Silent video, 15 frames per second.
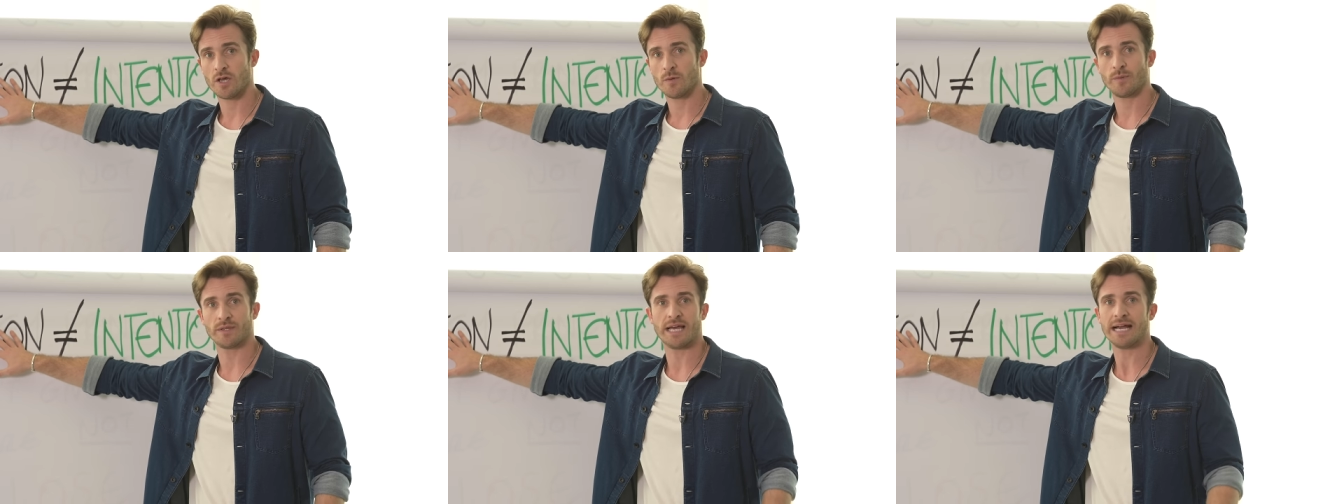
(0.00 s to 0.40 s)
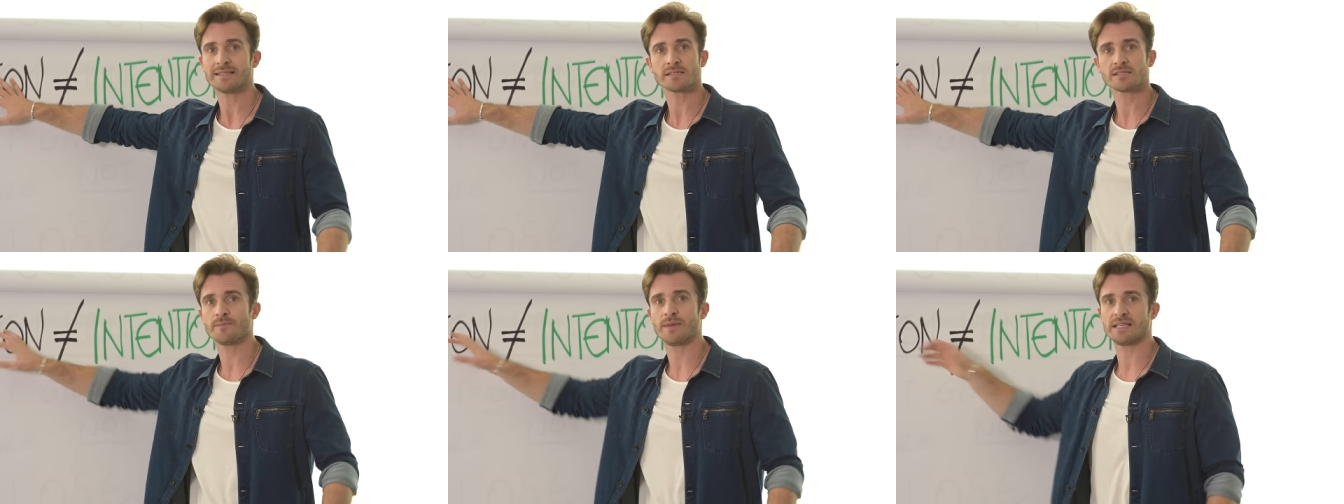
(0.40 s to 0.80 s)
But that
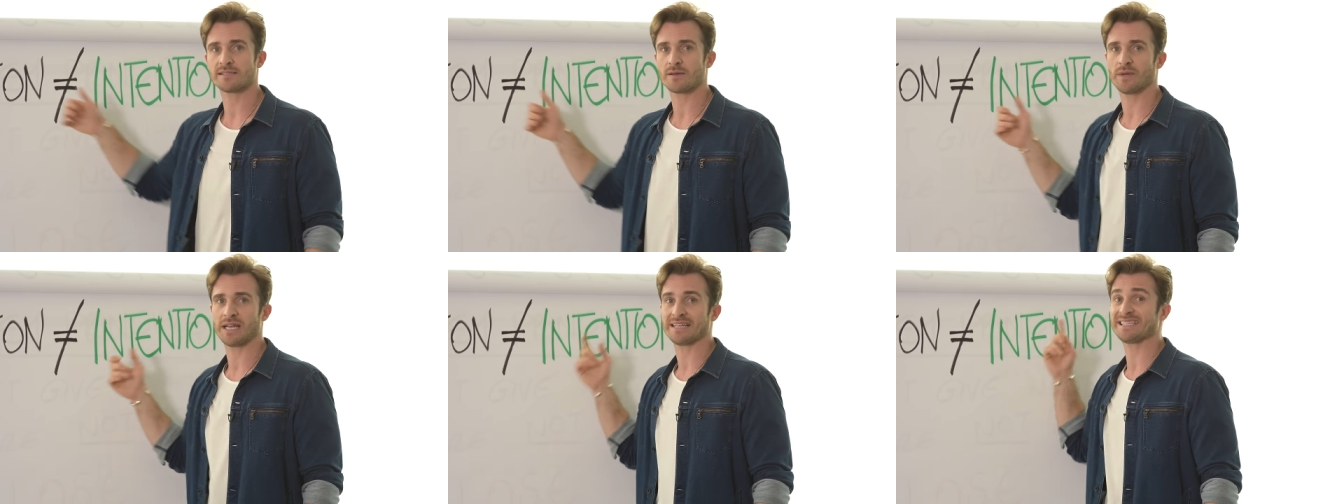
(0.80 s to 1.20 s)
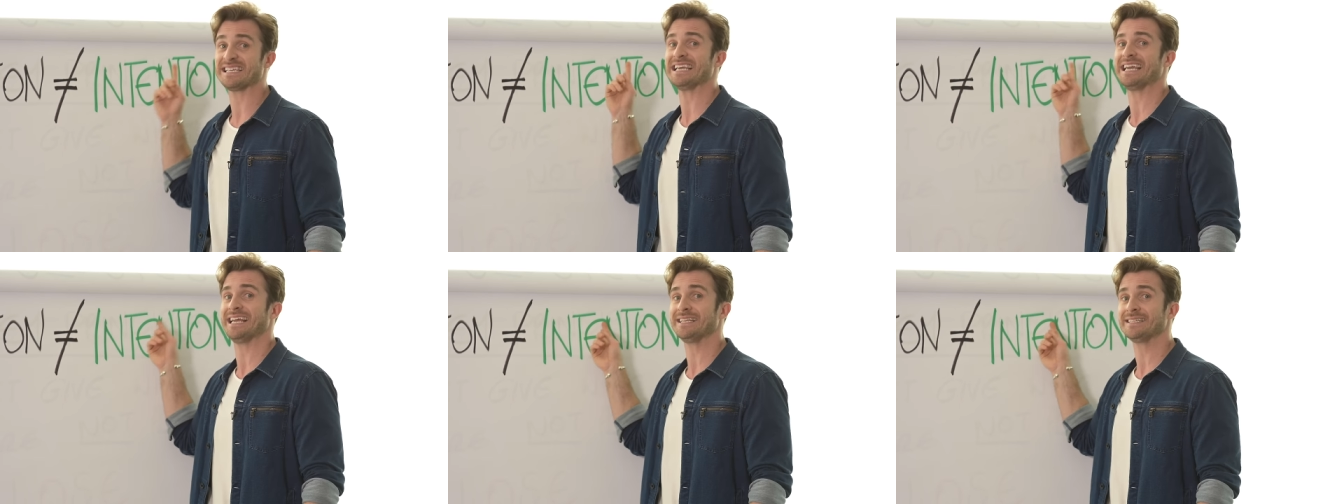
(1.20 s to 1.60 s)
doesn't mean someone has
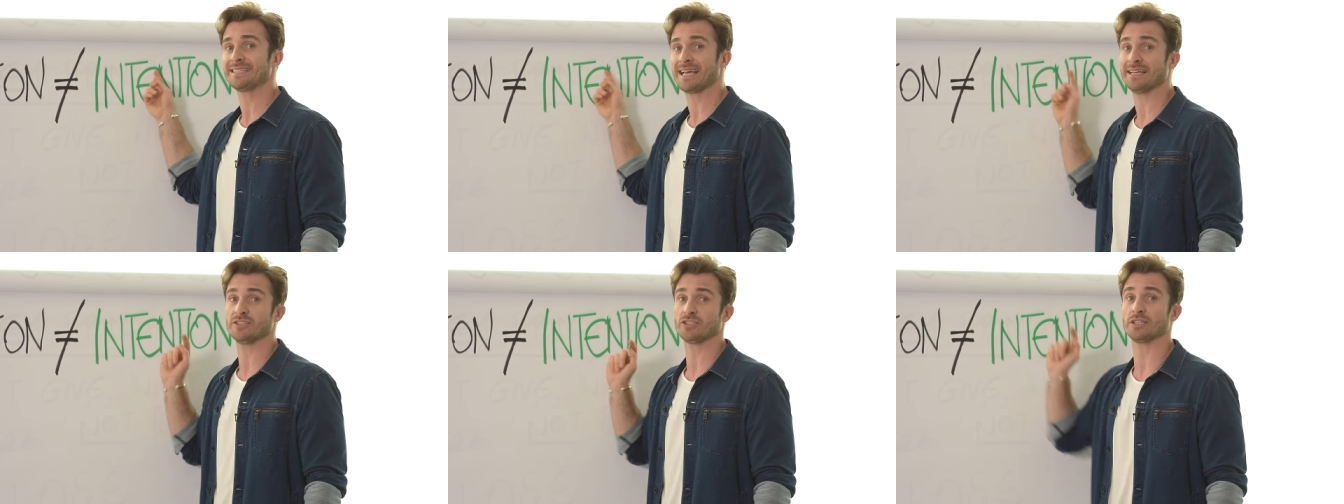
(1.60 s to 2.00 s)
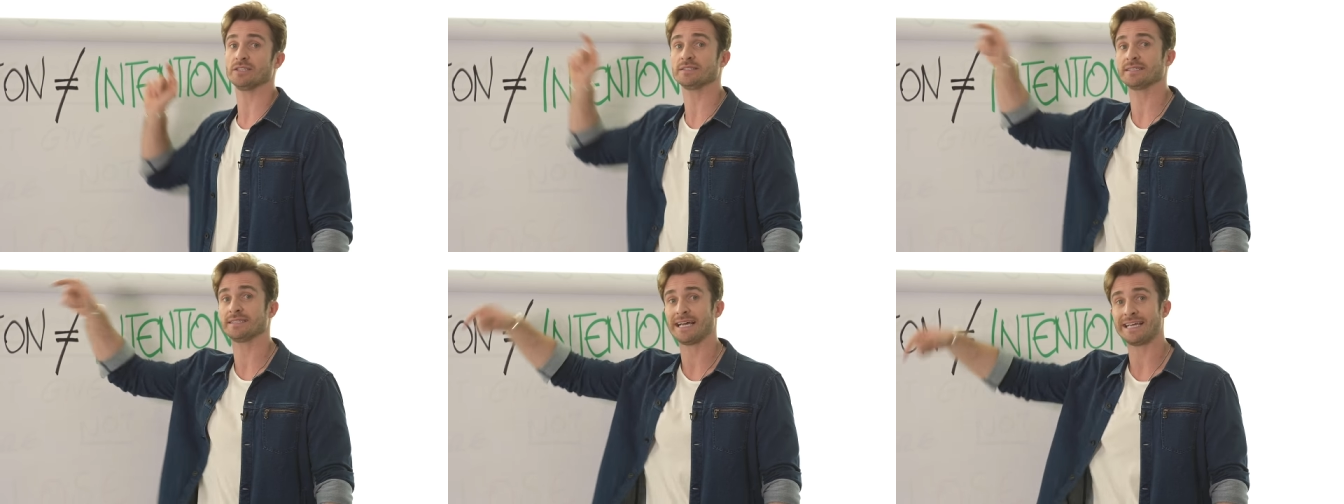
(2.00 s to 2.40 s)
the intention
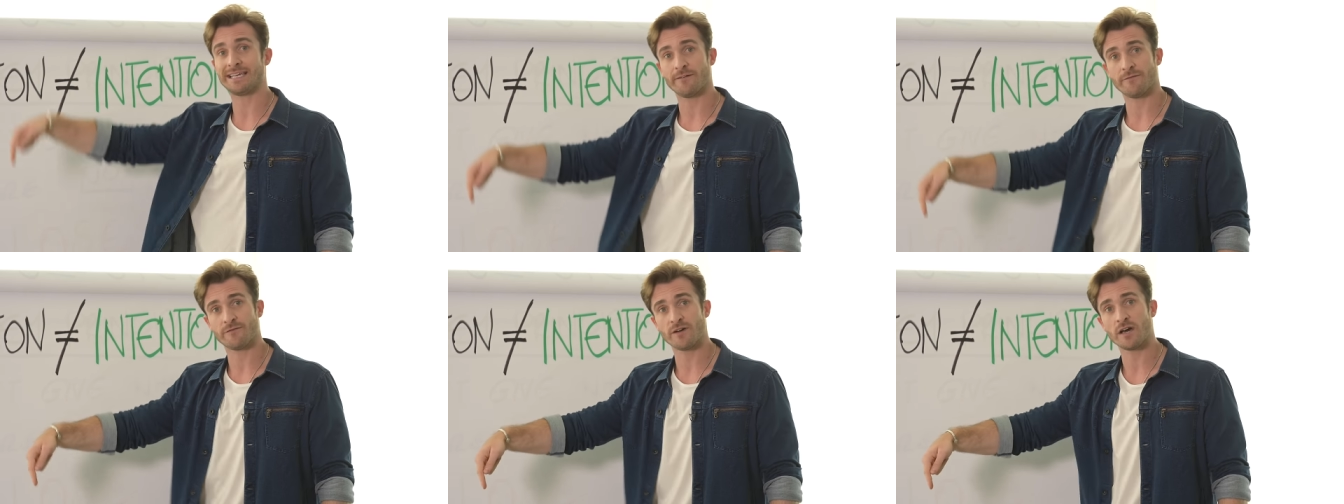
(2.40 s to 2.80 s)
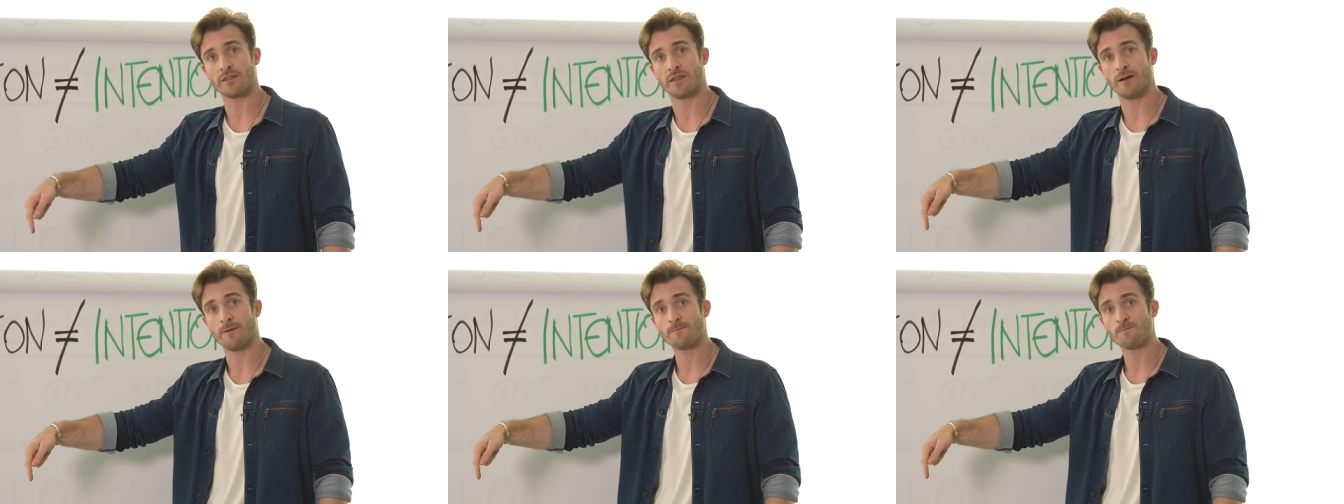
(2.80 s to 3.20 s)
to take it further.